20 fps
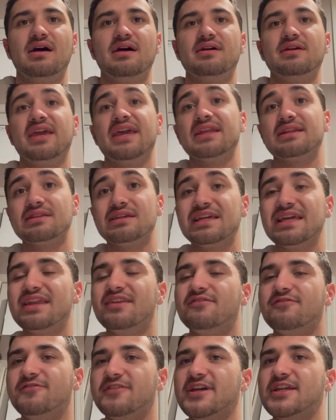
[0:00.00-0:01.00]
Italy
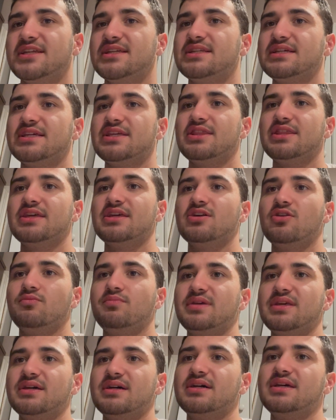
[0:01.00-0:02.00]
invaded
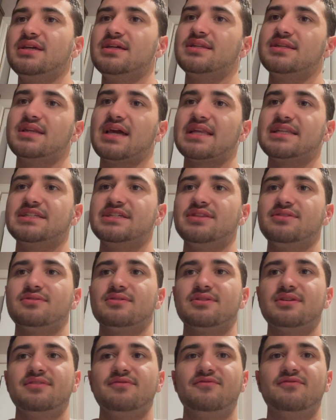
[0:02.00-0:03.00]
Ethiopia in
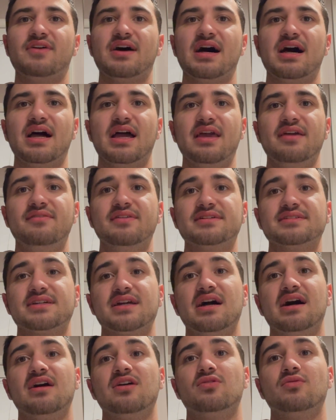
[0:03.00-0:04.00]
1935 as a
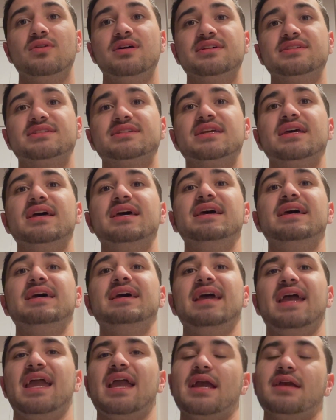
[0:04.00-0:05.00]
conquest
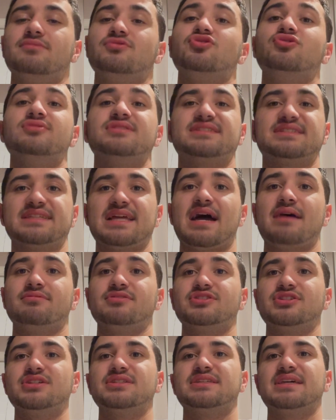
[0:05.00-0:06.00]
aimed to
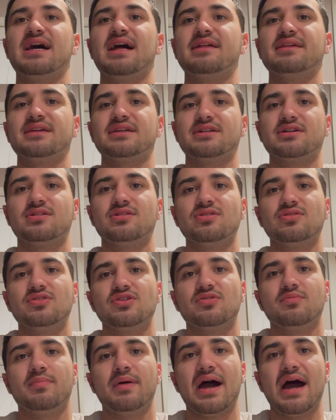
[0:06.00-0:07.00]
establish Italian
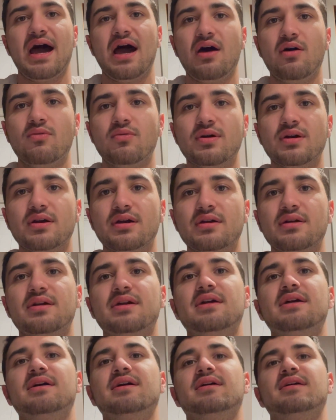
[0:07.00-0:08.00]
colonial power.
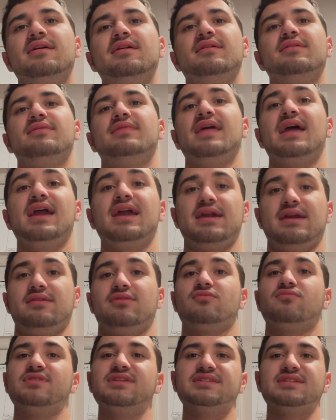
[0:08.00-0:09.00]

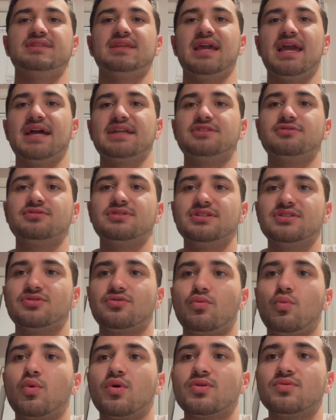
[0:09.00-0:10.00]
The reason they entered into
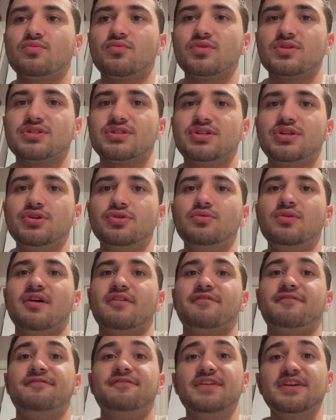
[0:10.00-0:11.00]
World War II
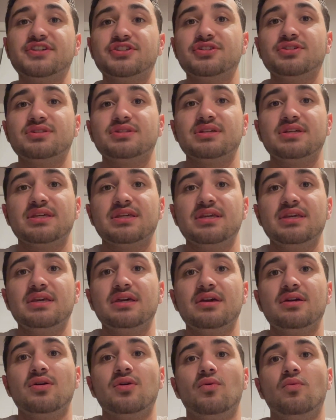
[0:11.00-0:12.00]
officially
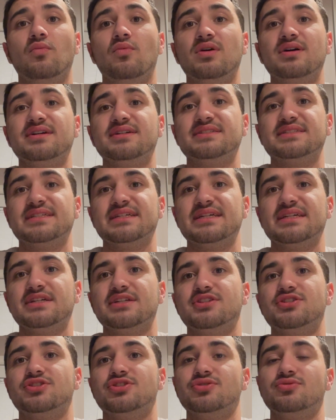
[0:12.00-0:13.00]
was
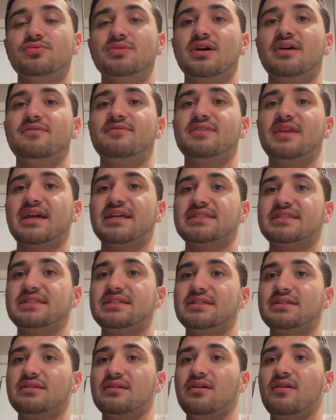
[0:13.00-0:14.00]
in June of
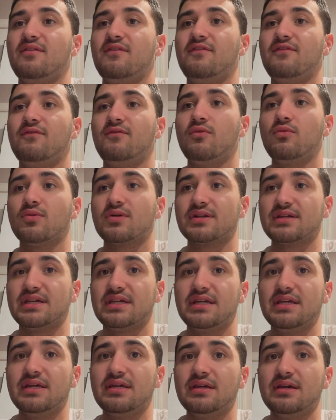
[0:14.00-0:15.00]

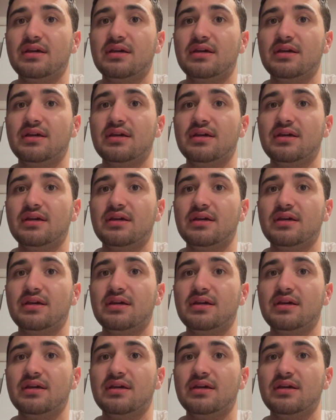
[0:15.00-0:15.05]
1940.